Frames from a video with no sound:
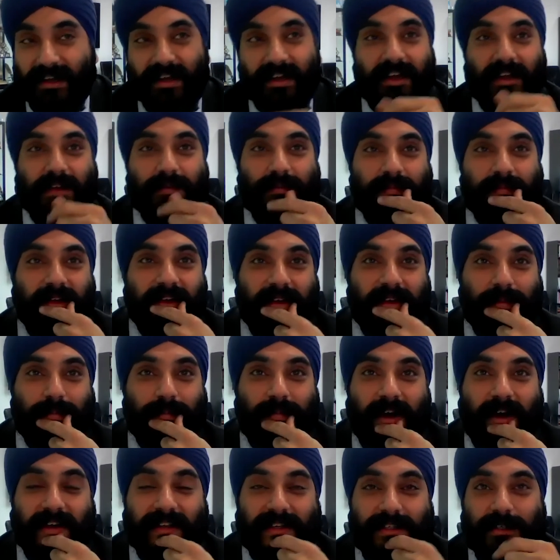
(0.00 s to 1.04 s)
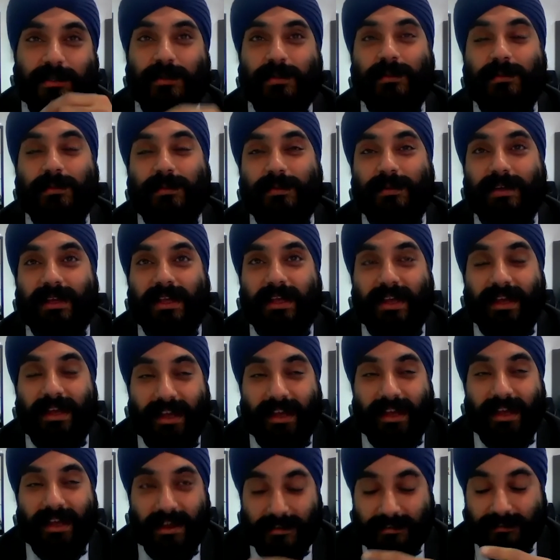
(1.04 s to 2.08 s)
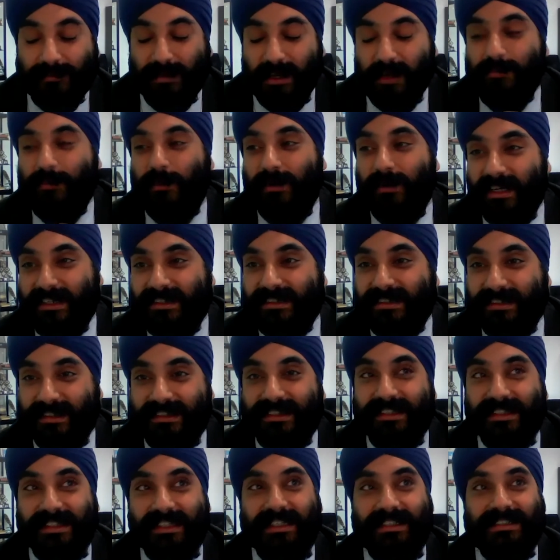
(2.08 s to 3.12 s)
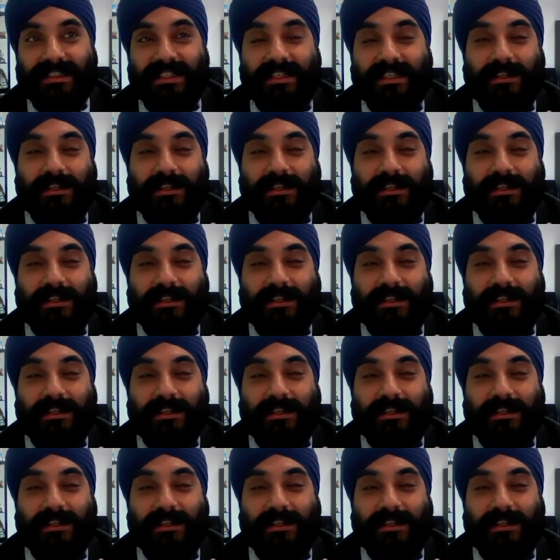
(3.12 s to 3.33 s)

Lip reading: But I do, if people listen to this,